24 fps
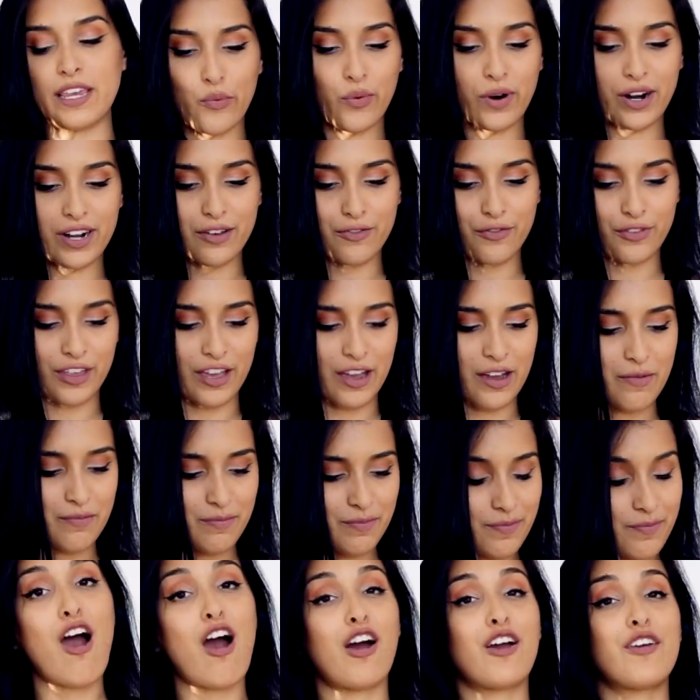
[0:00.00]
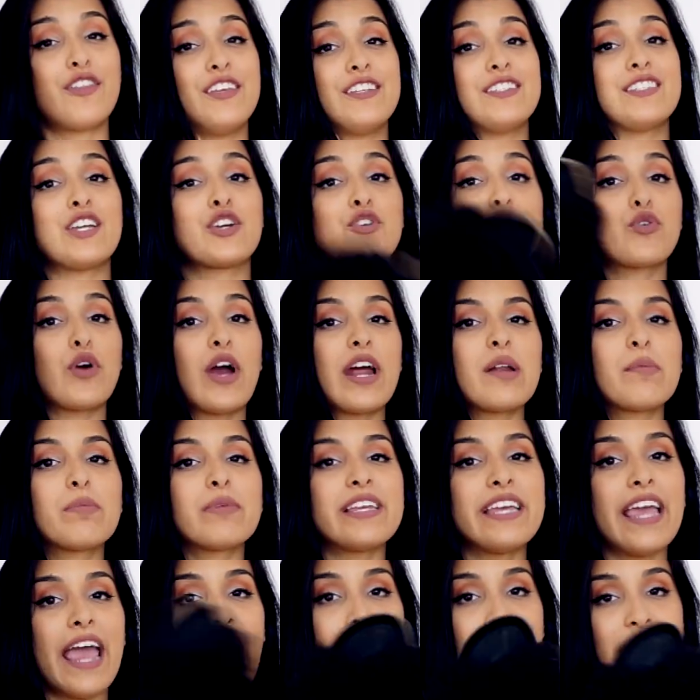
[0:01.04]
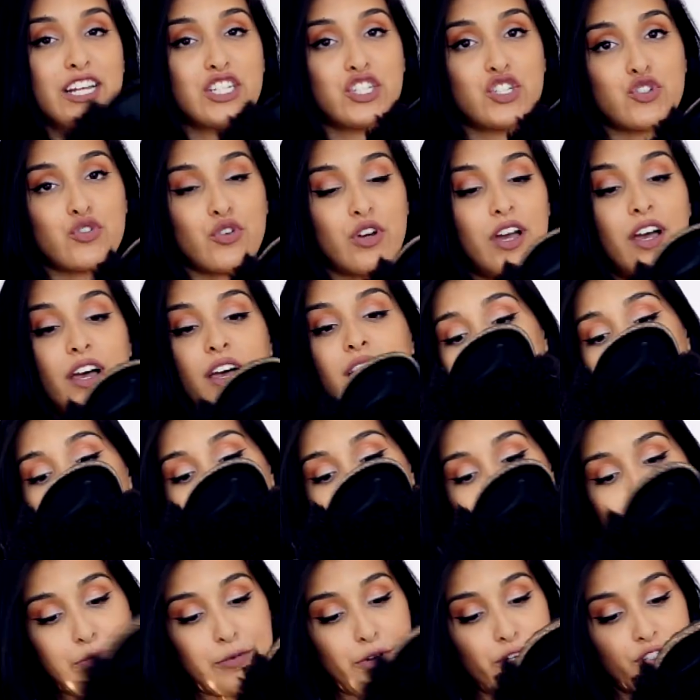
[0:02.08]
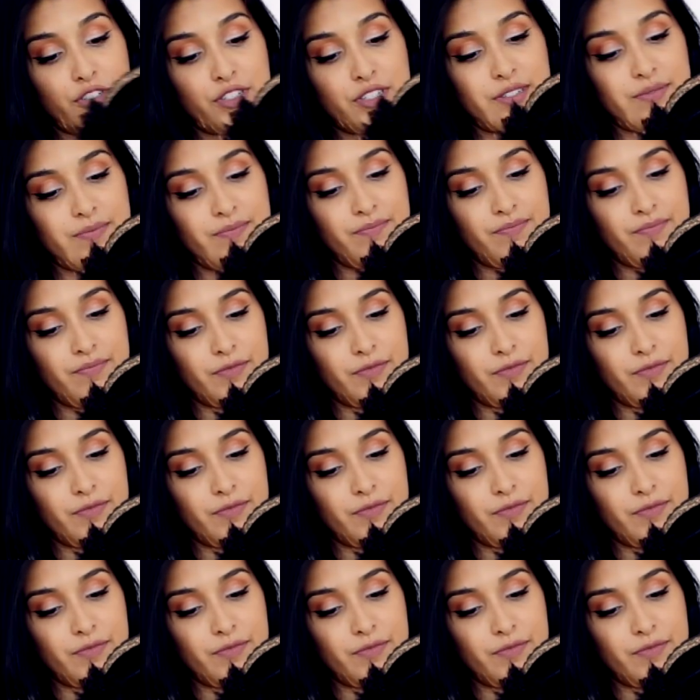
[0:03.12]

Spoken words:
One of them are these incredibly extra slippers.